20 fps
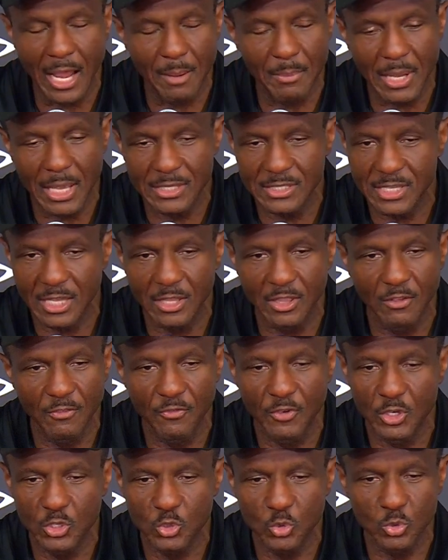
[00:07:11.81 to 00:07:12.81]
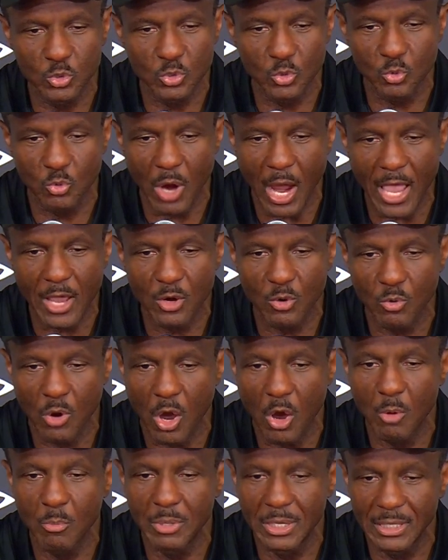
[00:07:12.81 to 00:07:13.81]
I'm not saying the officials are right or
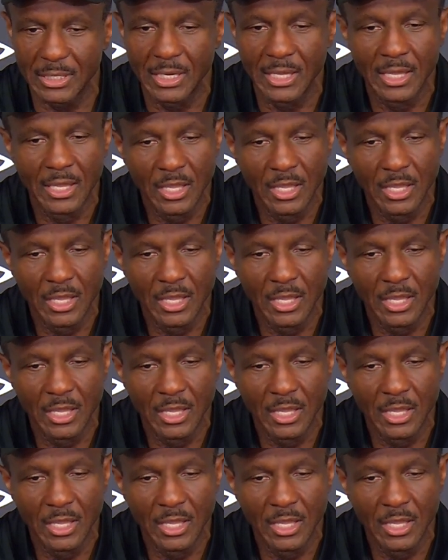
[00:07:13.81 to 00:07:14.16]
wrong, but